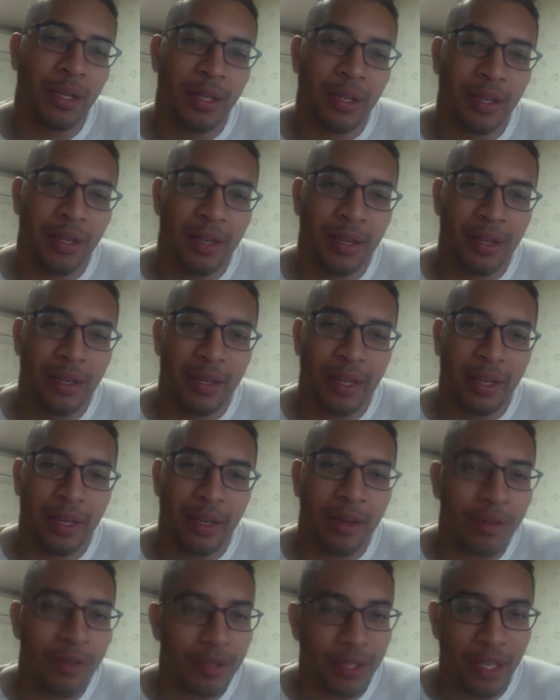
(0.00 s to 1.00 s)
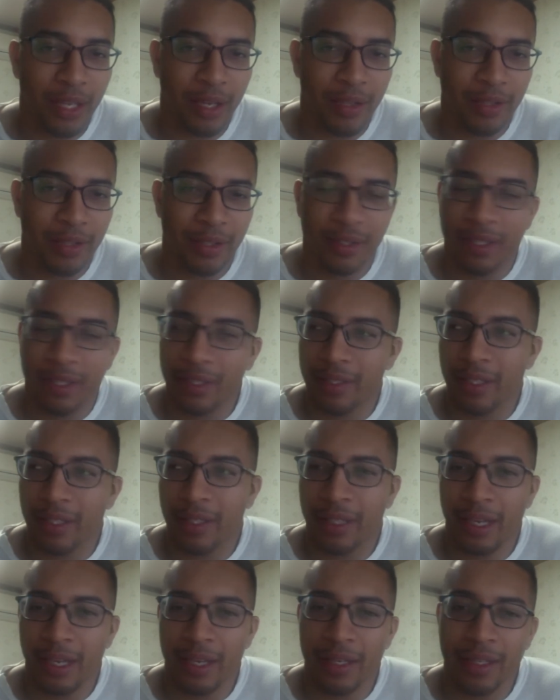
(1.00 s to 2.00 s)
on like hotels and things
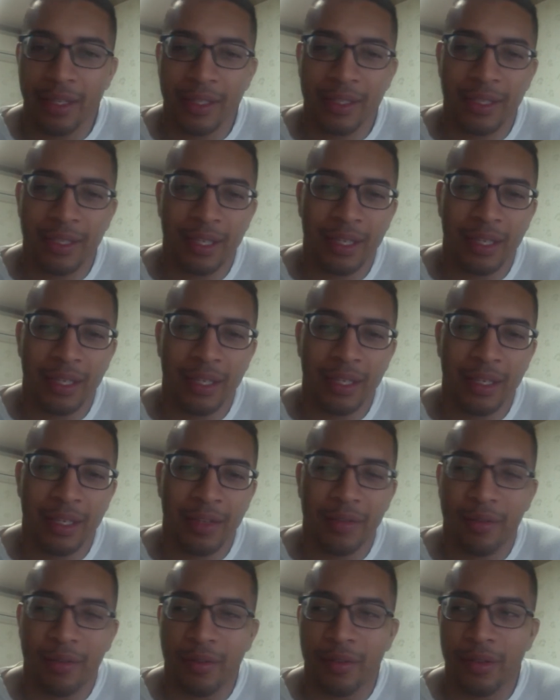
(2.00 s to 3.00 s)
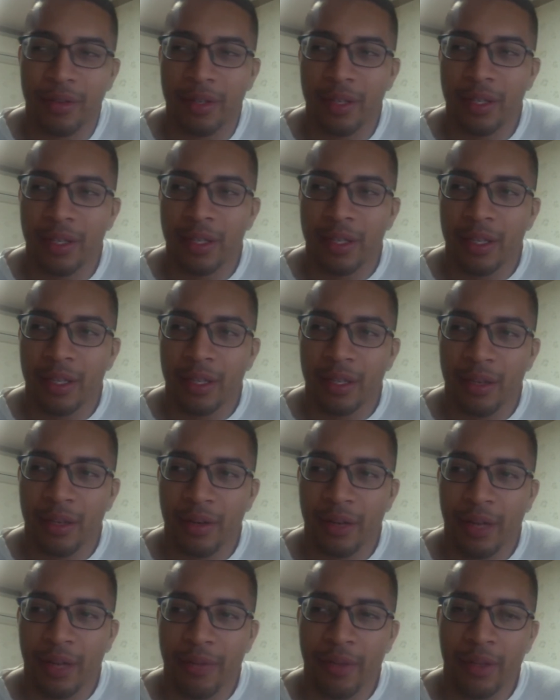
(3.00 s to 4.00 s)
like that in the city, or you
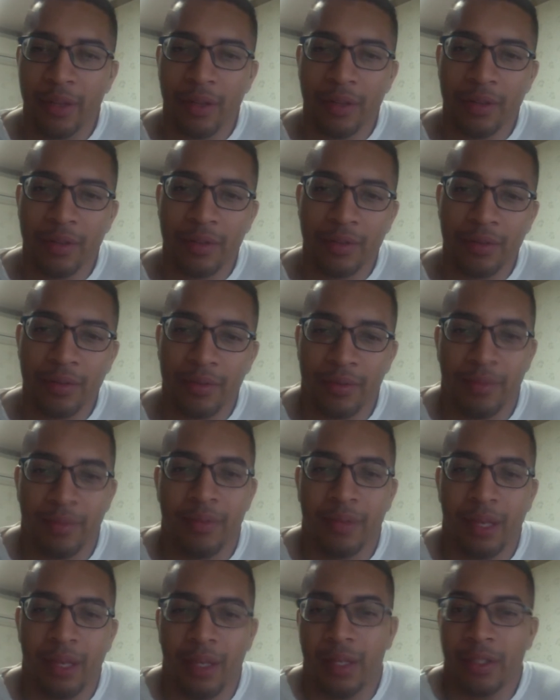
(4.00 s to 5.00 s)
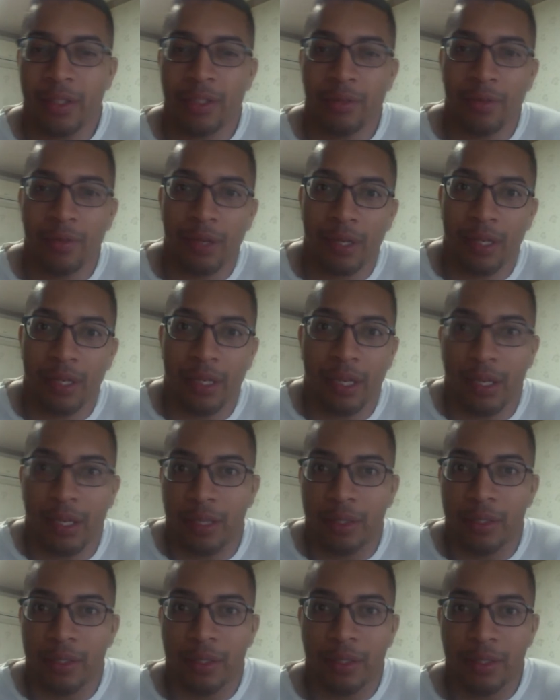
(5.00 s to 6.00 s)
don't have to go unless you want to get
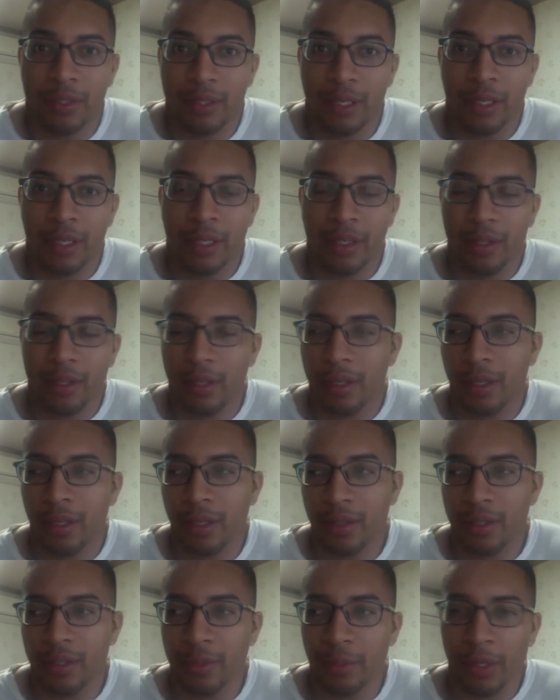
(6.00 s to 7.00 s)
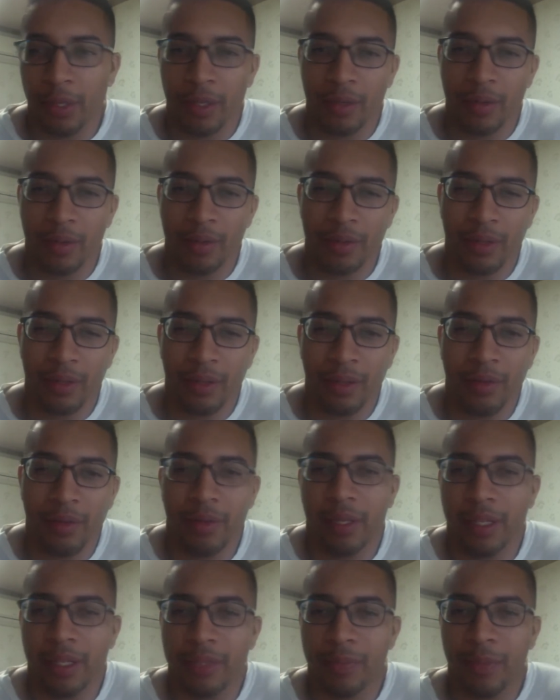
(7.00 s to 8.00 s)
into the city. You can spend a little
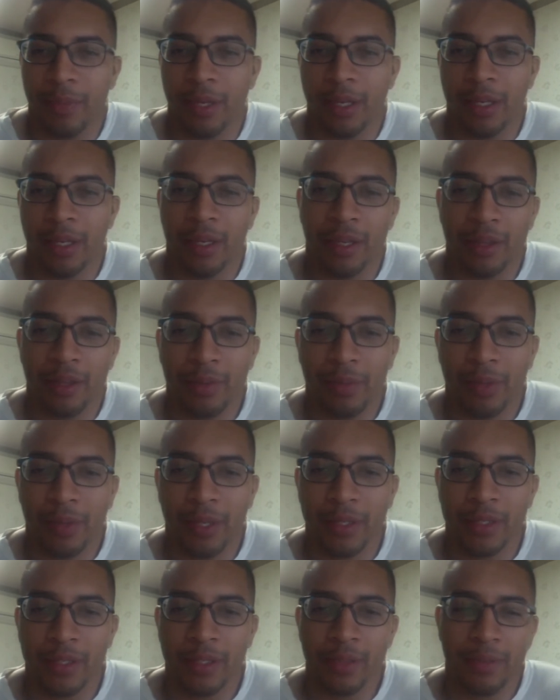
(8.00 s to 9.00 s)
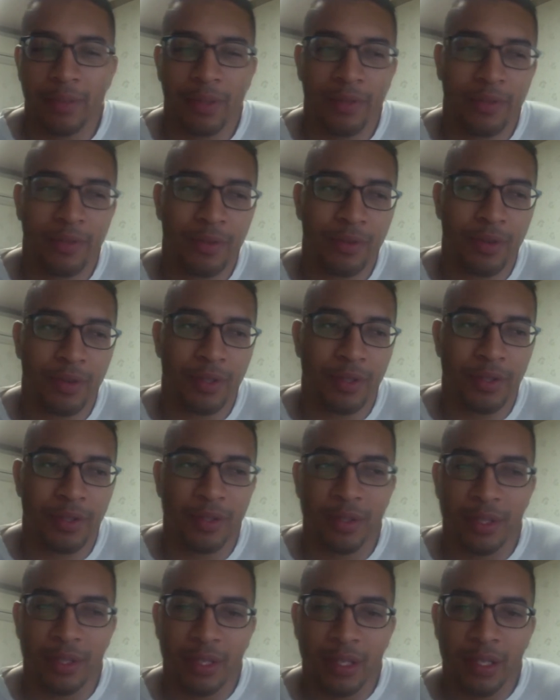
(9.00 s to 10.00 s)
less money in other places, but of
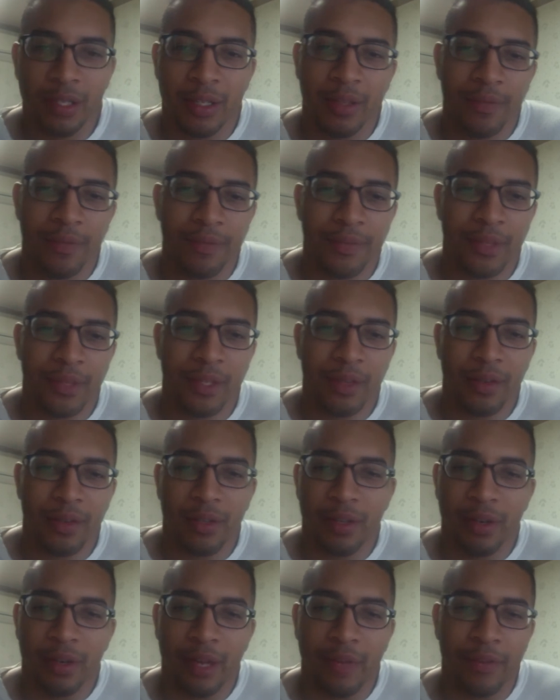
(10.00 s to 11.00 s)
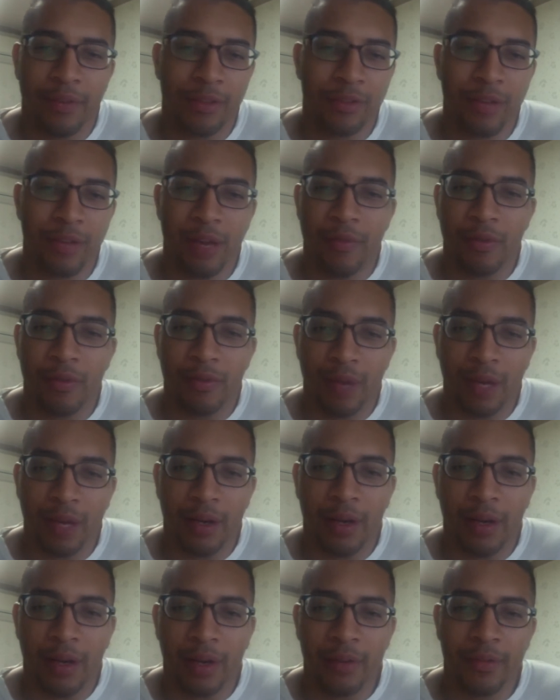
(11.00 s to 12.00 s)
course, you don't have to travel right
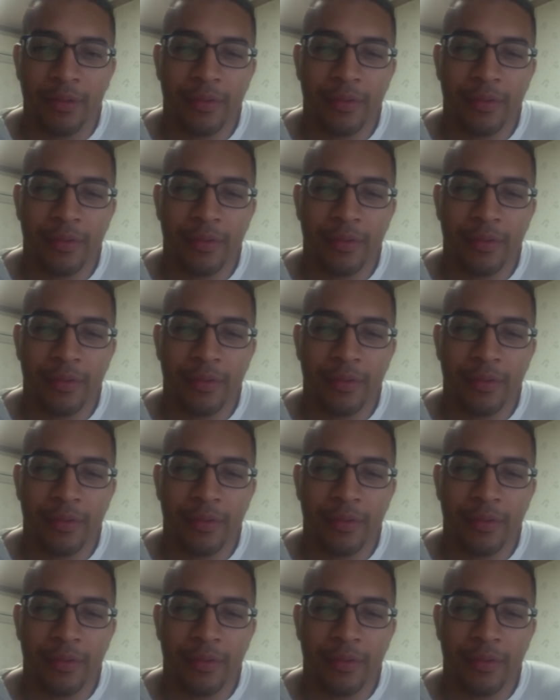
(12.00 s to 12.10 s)
off.